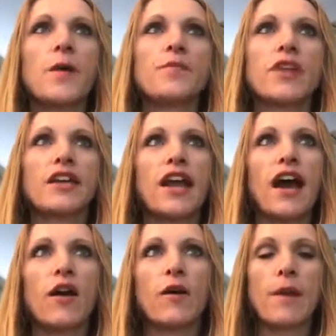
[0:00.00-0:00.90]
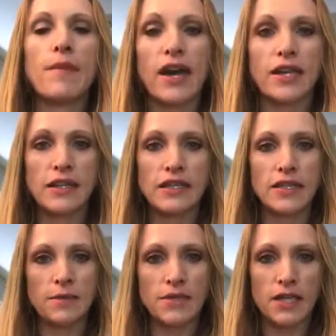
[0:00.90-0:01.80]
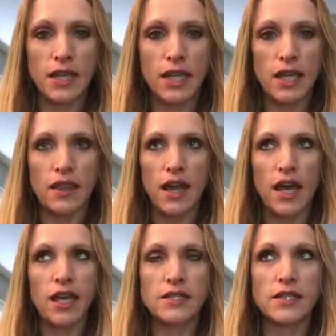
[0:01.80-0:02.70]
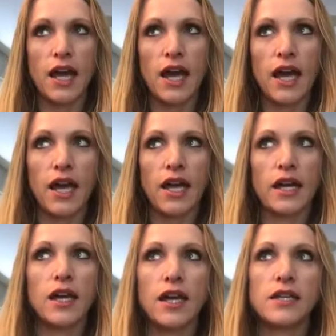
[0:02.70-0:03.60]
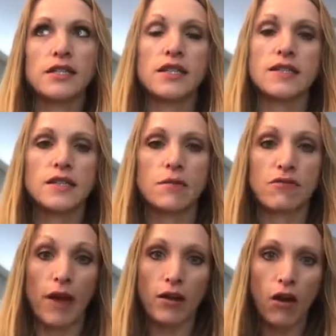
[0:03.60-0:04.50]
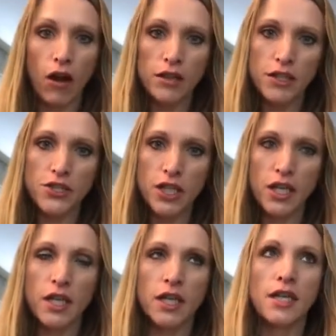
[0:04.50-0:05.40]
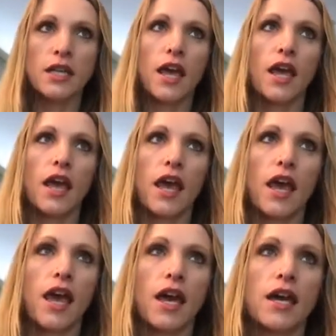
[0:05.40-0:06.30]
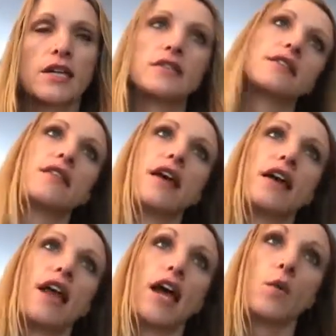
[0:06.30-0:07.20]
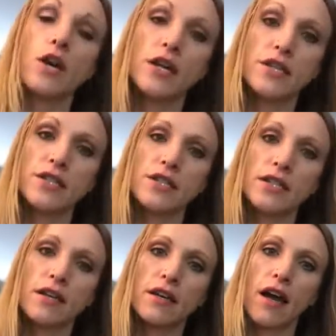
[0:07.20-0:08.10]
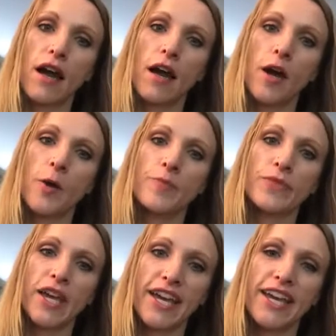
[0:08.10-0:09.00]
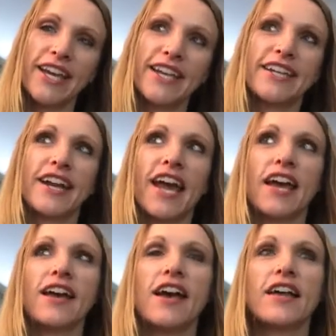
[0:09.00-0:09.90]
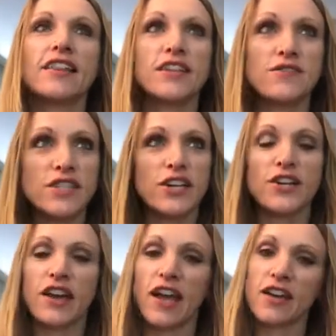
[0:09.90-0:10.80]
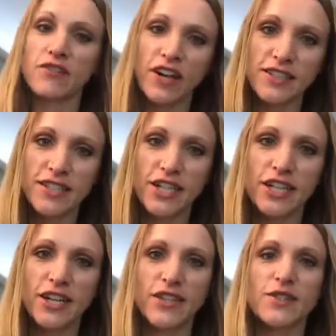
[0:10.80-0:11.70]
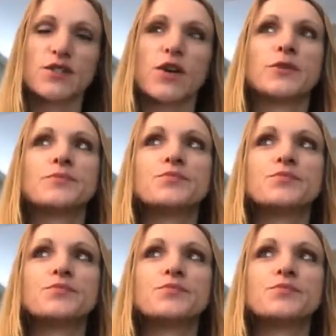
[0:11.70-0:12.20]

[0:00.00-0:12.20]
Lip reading: And now I'm back in the same city that I did some of my college in and that I worked in, and I lived here and I had friends here. And so